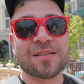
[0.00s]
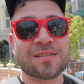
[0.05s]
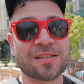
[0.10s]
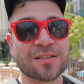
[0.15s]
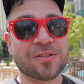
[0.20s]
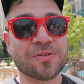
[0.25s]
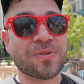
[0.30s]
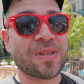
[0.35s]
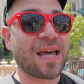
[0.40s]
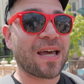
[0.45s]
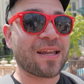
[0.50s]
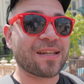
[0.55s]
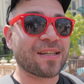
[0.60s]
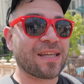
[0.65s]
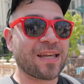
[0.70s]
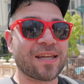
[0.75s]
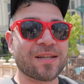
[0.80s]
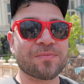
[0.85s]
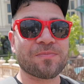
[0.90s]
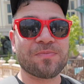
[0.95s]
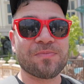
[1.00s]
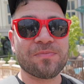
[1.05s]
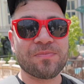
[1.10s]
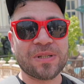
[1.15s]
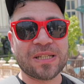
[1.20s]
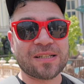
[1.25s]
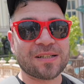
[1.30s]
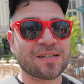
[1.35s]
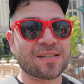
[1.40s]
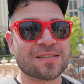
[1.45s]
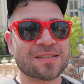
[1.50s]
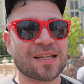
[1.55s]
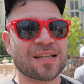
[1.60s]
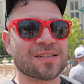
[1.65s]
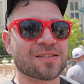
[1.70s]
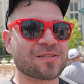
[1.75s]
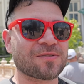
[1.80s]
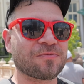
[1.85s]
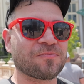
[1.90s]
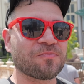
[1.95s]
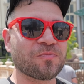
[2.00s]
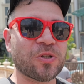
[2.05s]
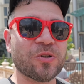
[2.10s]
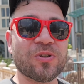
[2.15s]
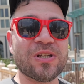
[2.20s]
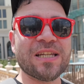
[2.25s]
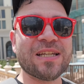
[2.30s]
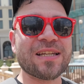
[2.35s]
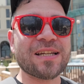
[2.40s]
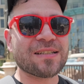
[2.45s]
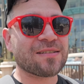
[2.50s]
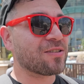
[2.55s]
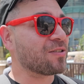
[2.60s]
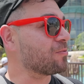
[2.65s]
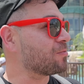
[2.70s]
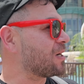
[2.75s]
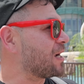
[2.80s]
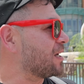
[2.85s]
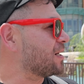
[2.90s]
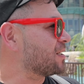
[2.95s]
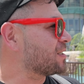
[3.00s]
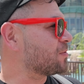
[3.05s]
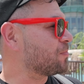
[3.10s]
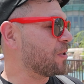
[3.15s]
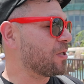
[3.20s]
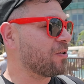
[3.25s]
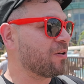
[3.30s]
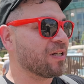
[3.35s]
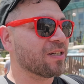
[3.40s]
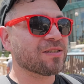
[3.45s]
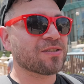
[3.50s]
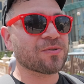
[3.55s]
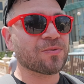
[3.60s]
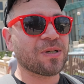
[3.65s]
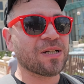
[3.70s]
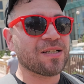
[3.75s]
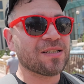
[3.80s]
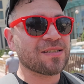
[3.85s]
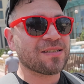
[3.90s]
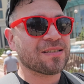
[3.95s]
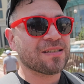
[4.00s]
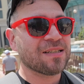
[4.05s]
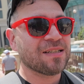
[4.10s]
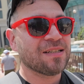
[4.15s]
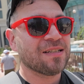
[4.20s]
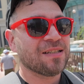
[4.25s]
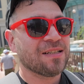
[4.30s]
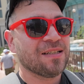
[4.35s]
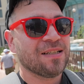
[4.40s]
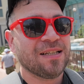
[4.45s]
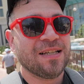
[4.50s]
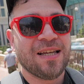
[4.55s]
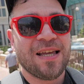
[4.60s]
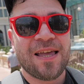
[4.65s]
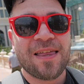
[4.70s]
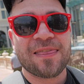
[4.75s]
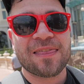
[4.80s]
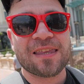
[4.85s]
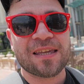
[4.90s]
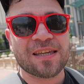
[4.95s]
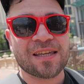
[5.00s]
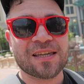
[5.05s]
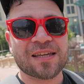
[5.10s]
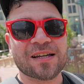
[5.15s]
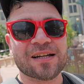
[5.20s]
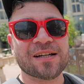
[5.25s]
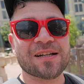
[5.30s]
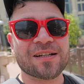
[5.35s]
to do that again, because as unique as the ride experience was, the